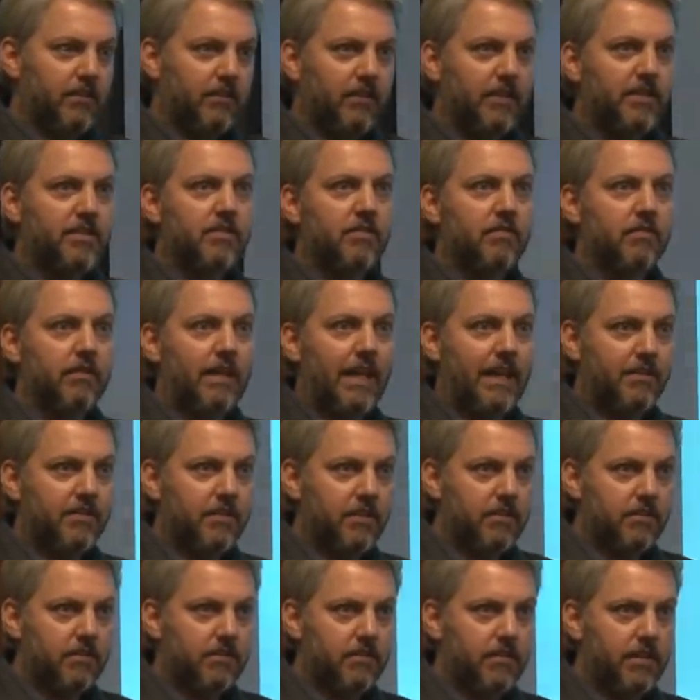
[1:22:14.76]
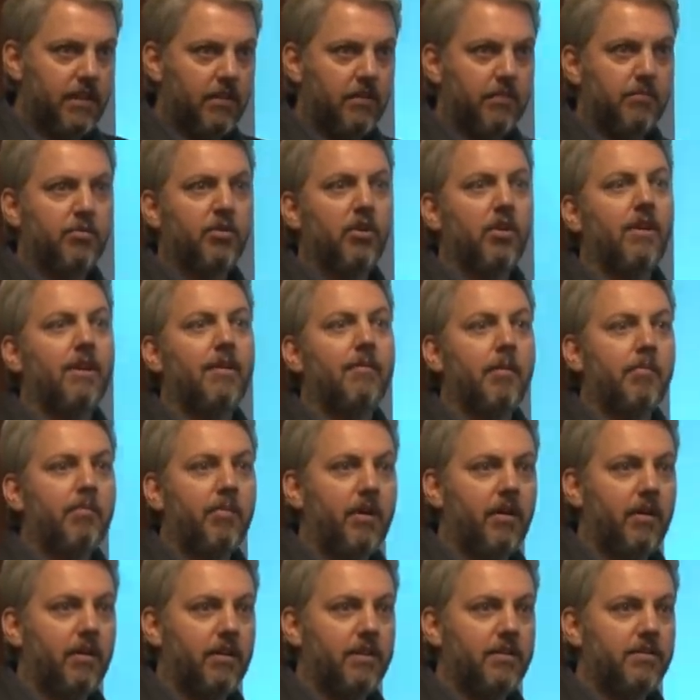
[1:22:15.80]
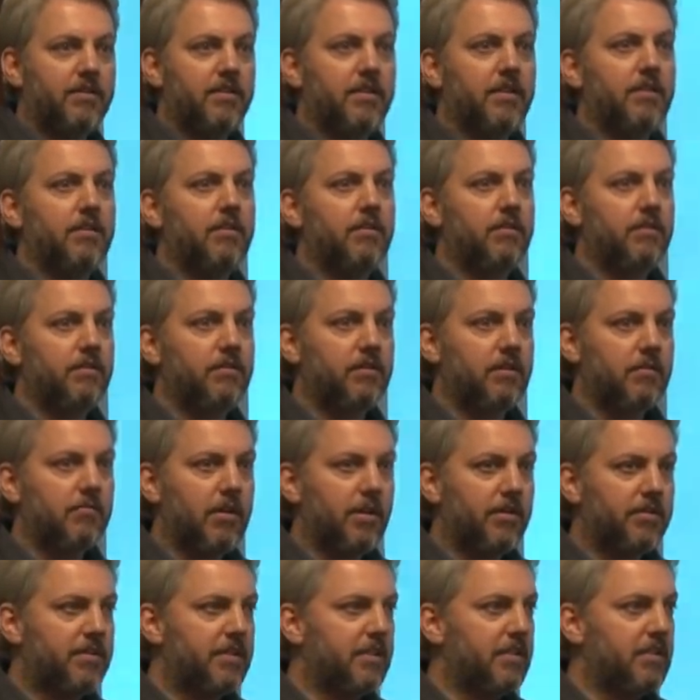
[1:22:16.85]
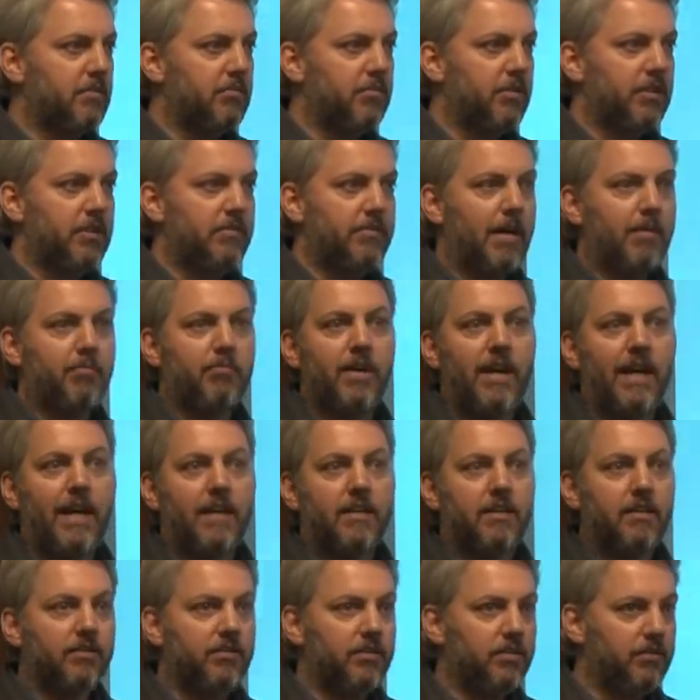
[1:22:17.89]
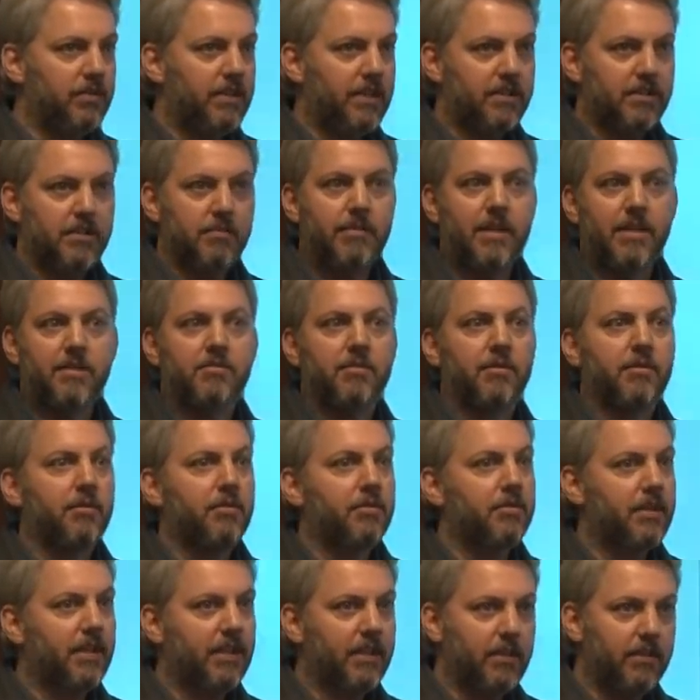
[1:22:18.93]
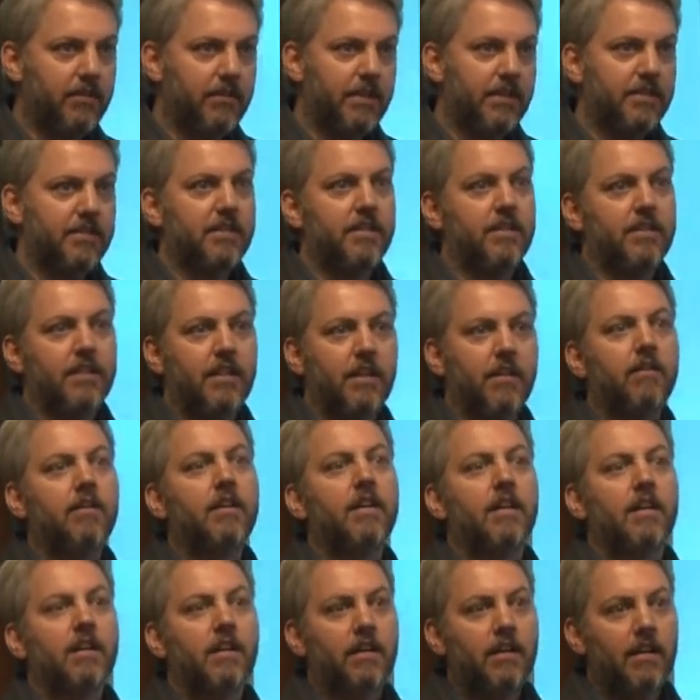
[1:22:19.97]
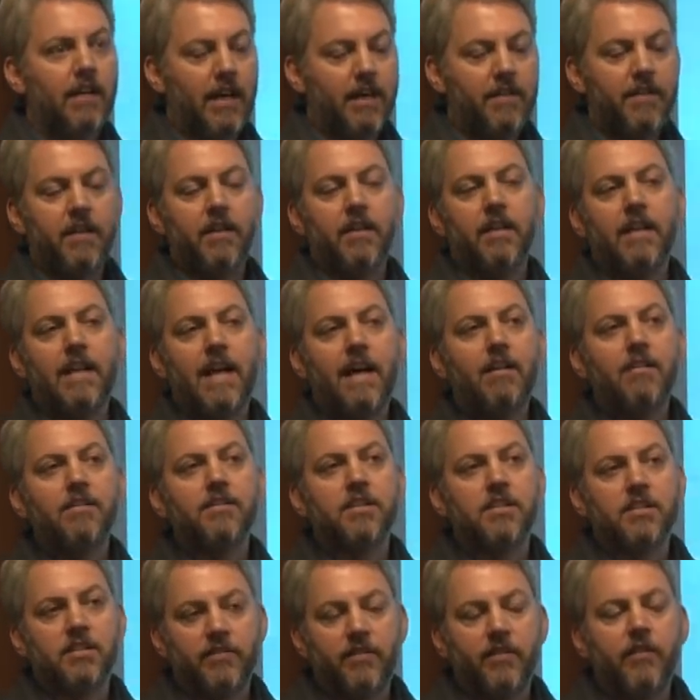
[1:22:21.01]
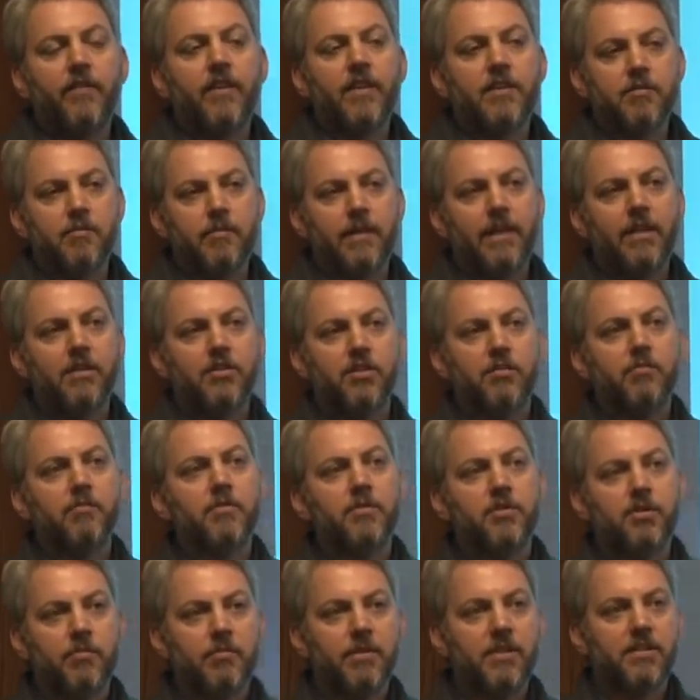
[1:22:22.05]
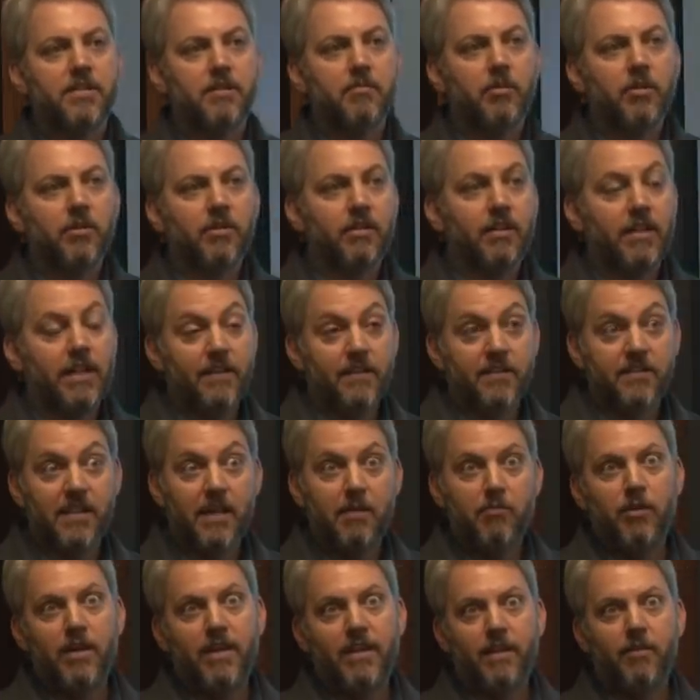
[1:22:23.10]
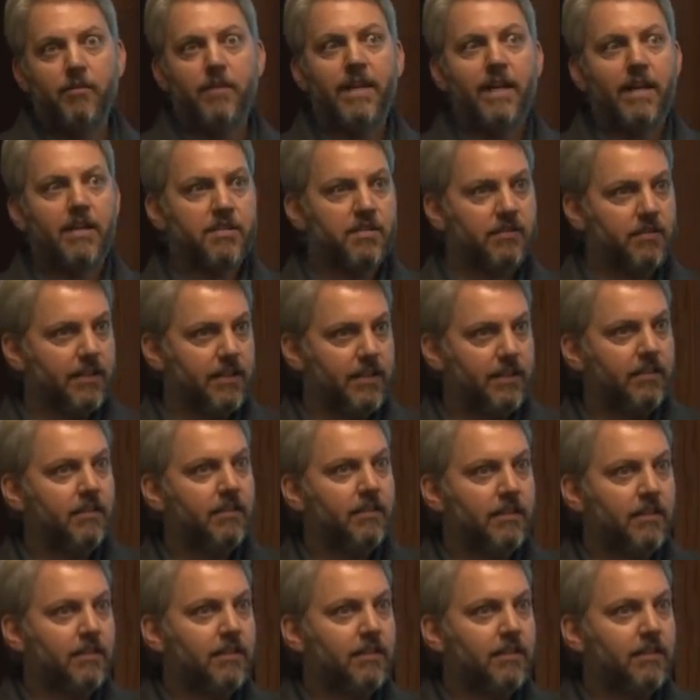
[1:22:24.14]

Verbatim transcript: let's actually tear the program apart and see who's the most disciplined about practice, who does the best recruiting, who does the, you know, I think analysis of an investment manager should be similar. In the same way that we actually